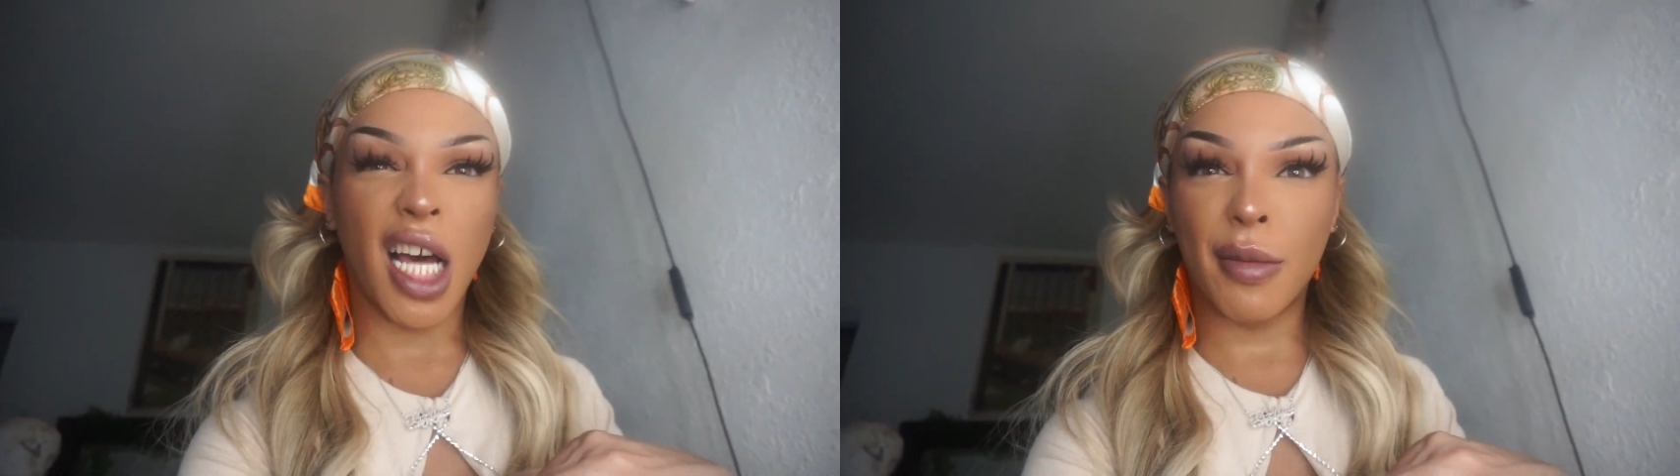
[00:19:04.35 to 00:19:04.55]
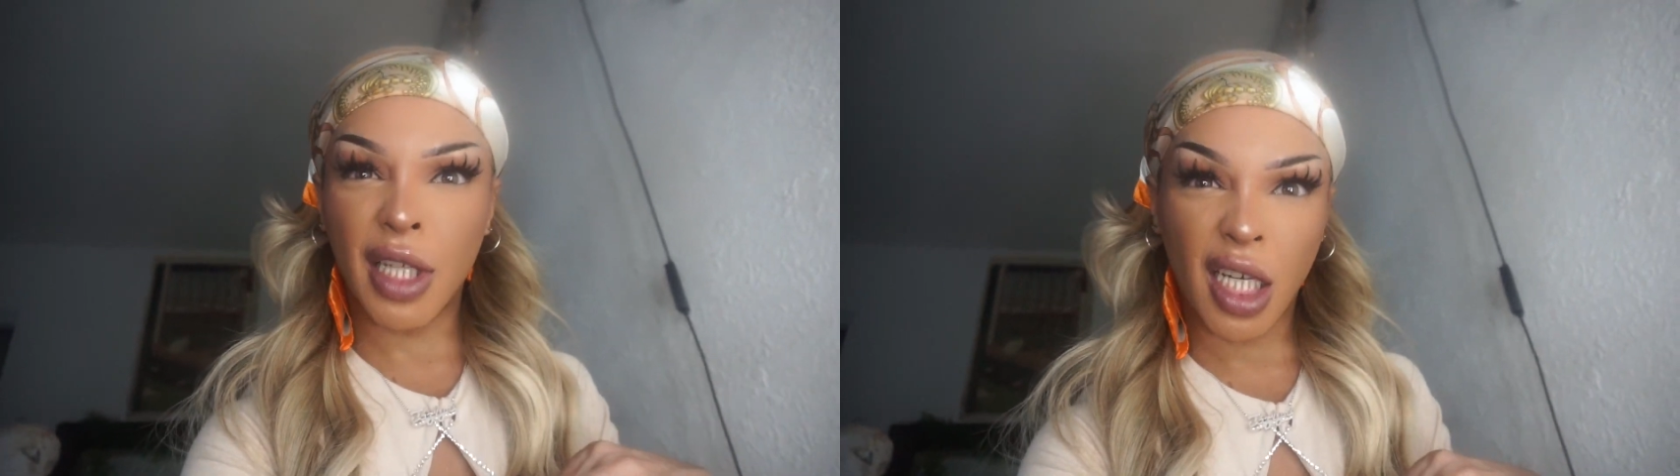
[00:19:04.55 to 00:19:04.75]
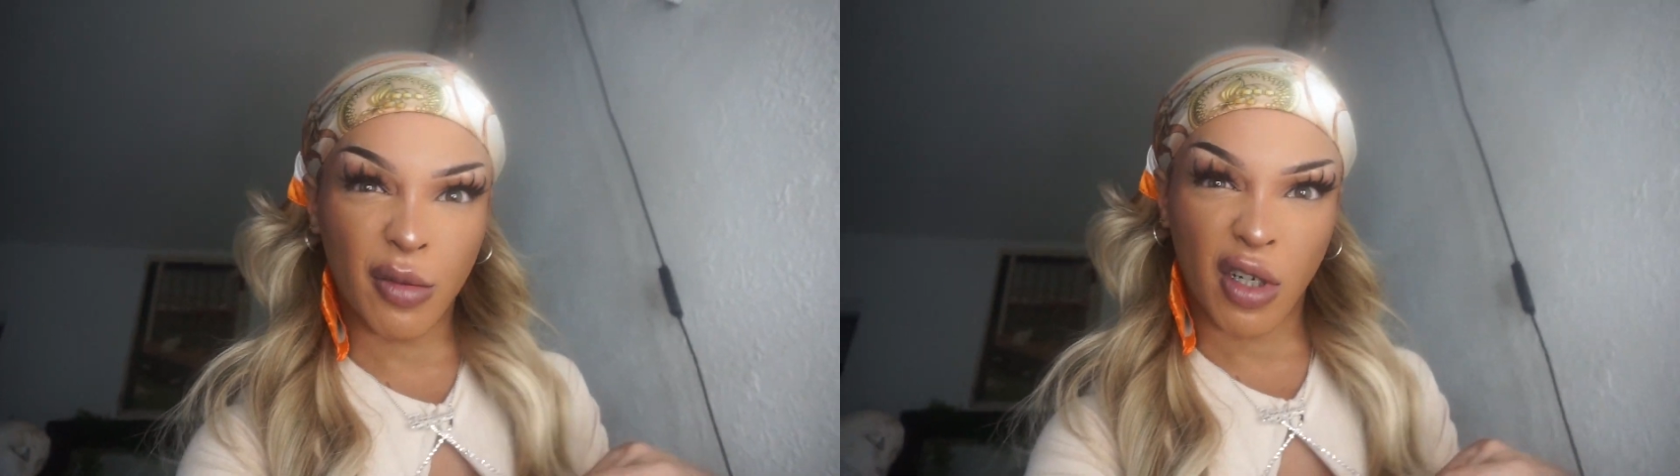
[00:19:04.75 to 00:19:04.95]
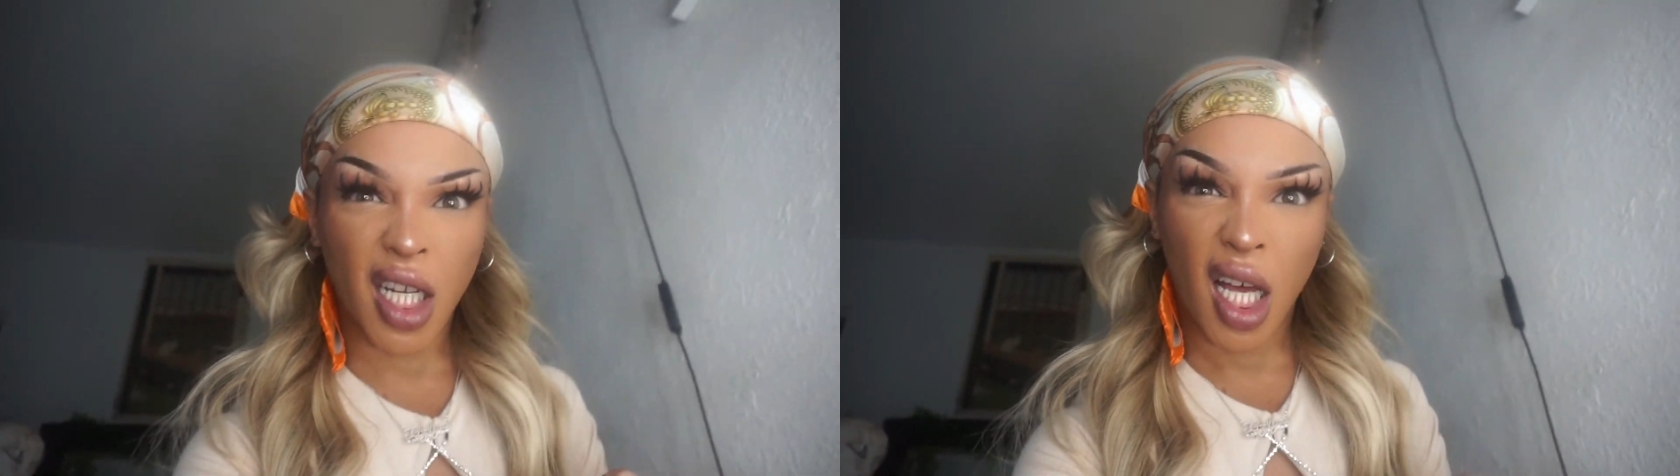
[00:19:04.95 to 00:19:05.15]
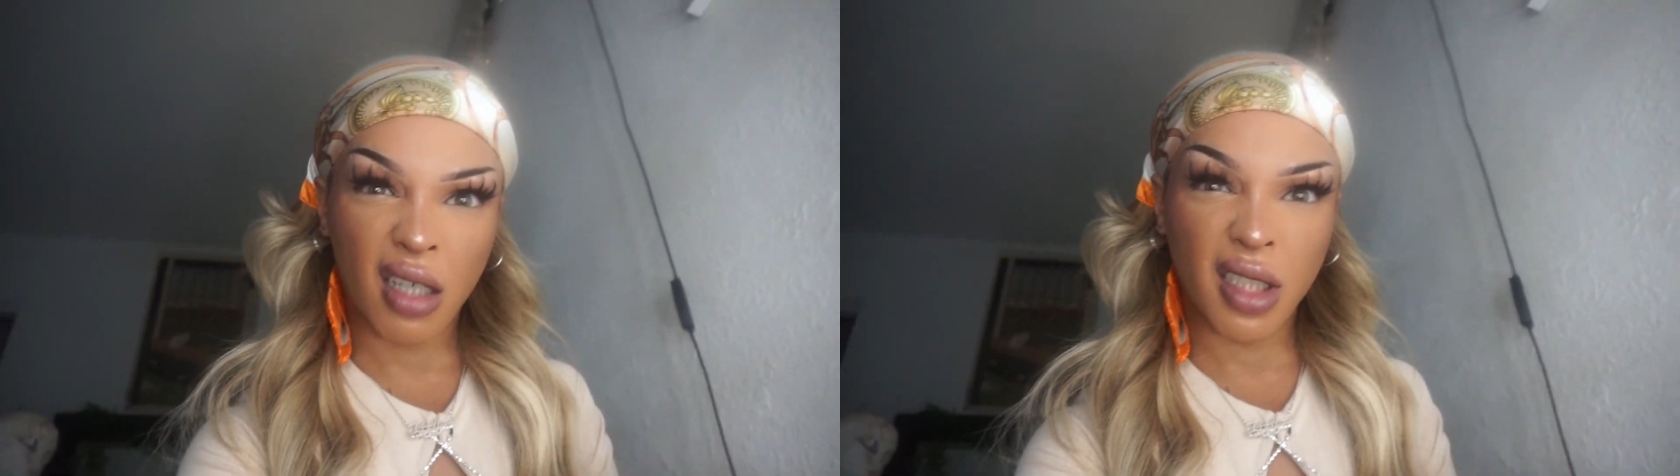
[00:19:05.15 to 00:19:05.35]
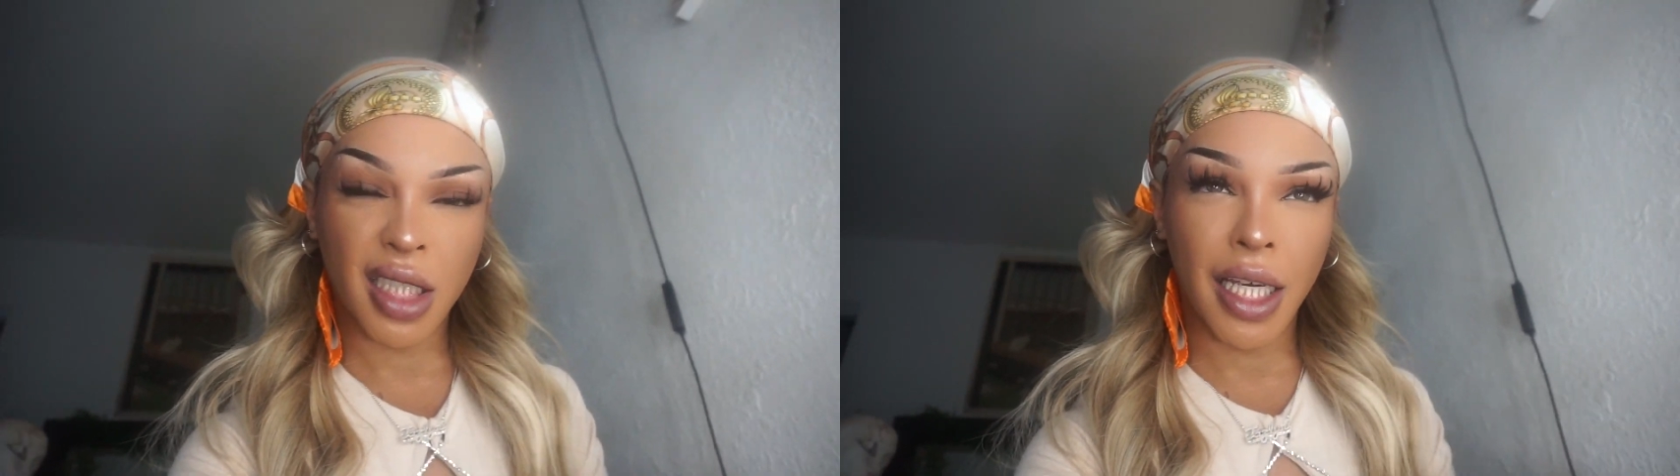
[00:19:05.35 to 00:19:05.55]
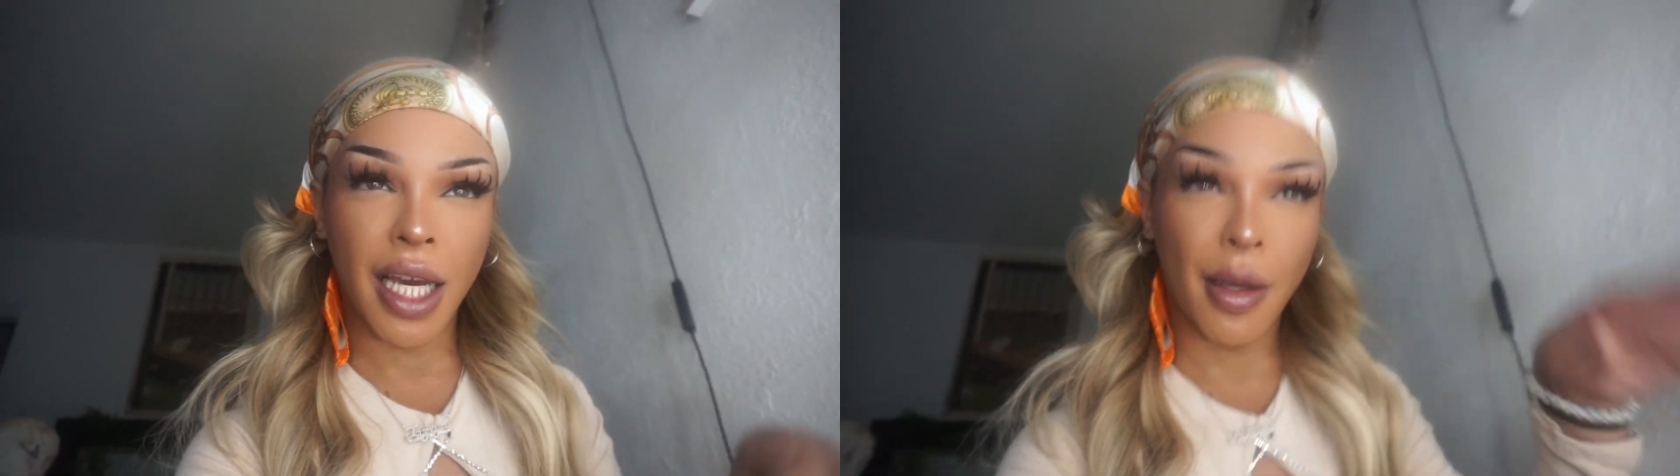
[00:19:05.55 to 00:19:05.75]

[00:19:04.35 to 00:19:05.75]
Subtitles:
I'm looking more cozy.